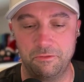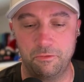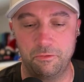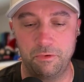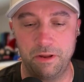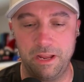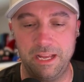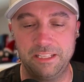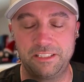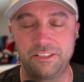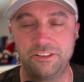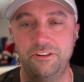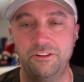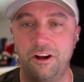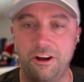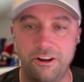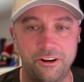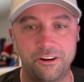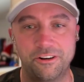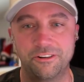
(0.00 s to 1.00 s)
it's
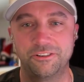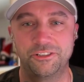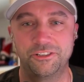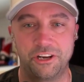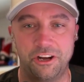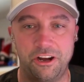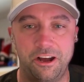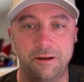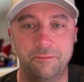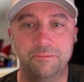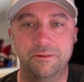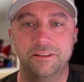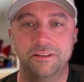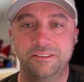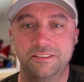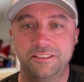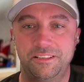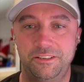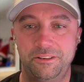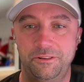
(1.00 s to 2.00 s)
not our job
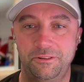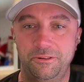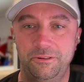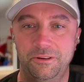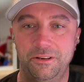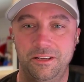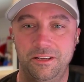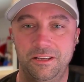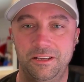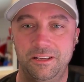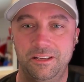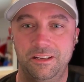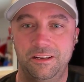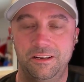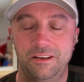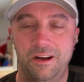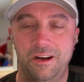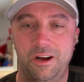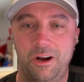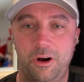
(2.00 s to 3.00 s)
to
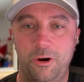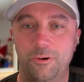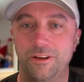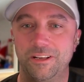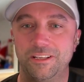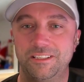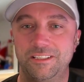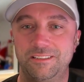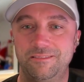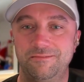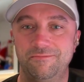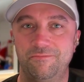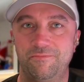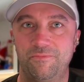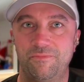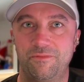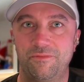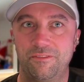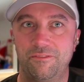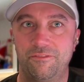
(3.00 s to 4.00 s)
always
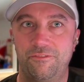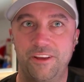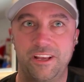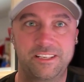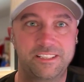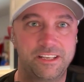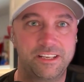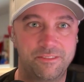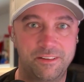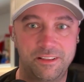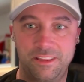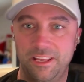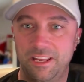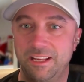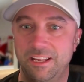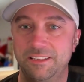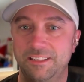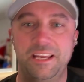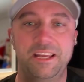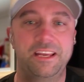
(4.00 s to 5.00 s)
fix
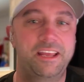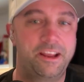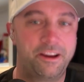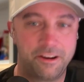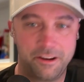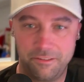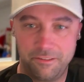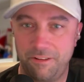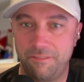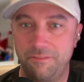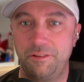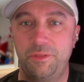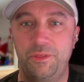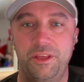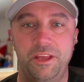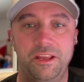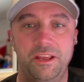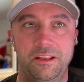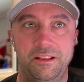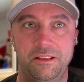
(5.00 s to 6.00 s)
everything, take care of
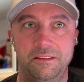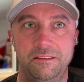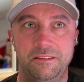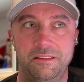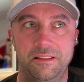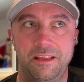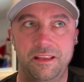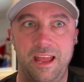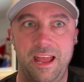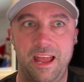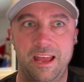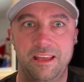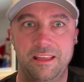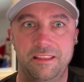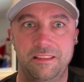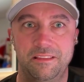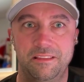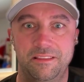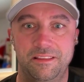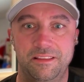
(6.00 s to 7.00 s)
everything,
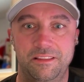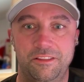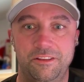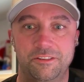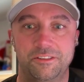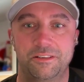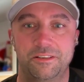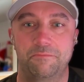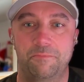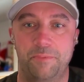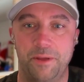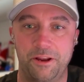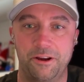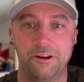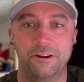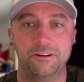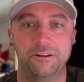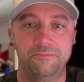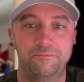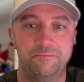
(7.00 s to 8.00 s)
that there's a
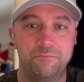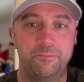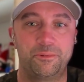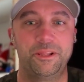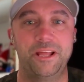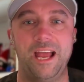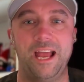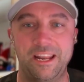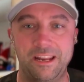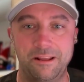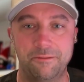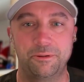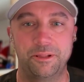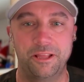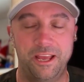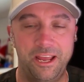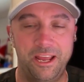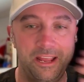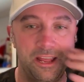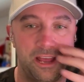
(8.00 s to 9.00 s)
bigger plan at
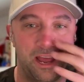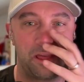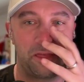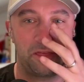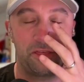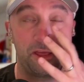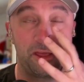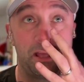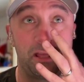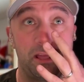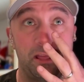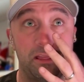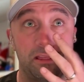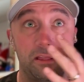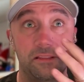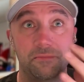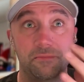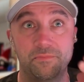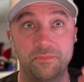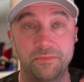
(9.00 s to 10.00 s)
play. I think
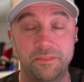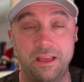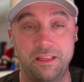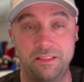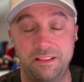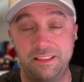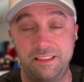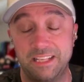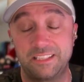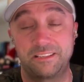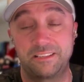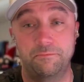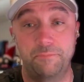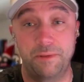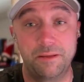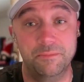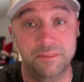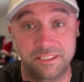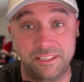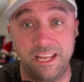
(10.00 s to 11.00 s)
that's the
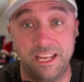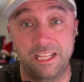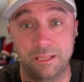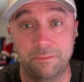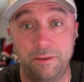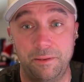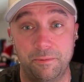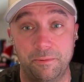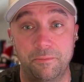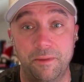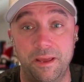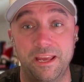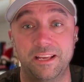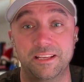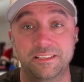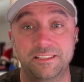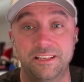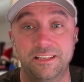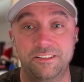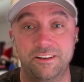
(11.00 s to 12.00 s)
big mistake that people make,
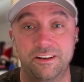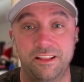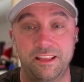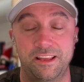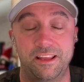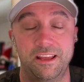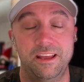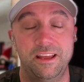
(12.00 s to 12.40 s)
is they try, like,